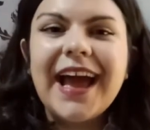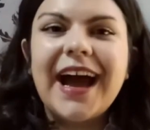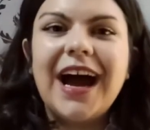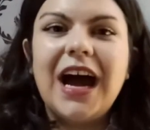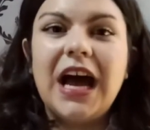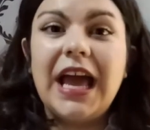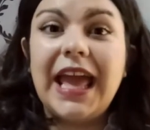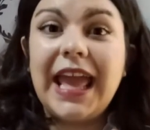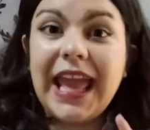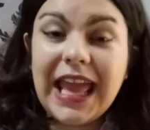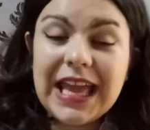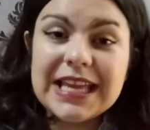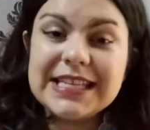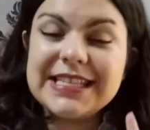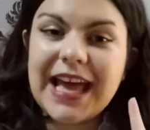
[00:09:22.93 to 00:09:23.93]

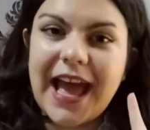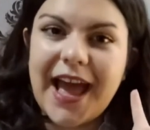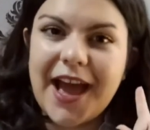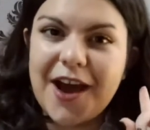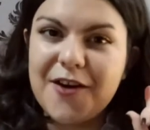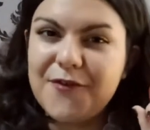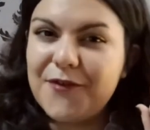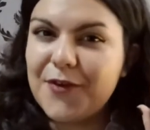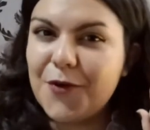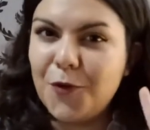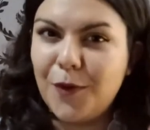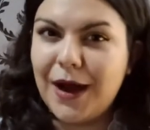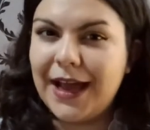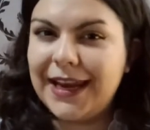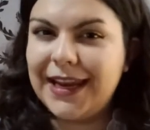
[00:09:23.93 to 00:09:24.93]
And I have
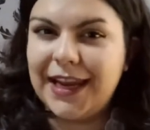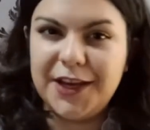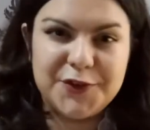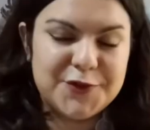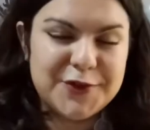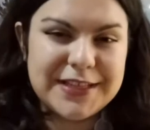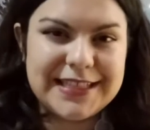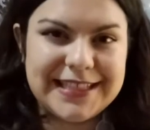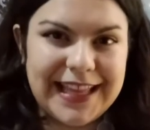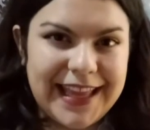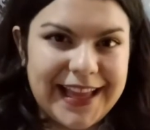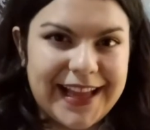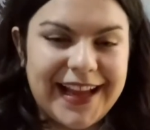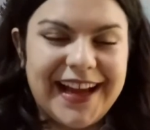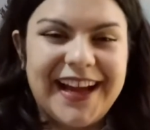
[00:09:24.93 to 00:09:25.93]
one
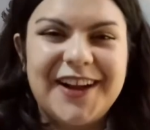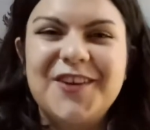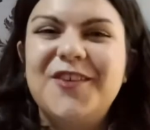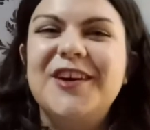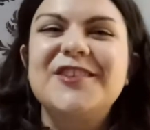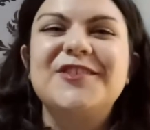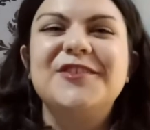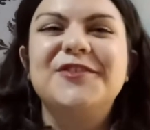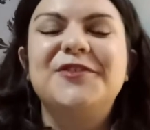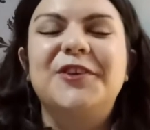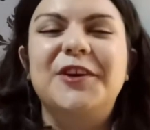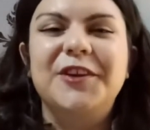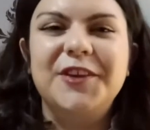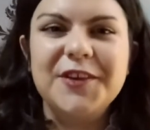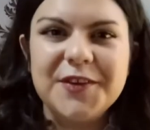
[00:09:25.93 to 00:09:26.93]
interesting question for
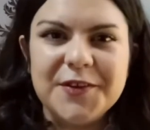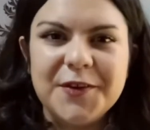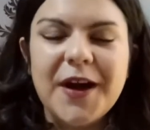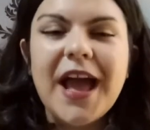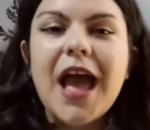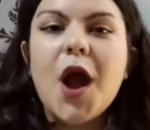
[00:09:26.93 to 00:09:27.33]
you.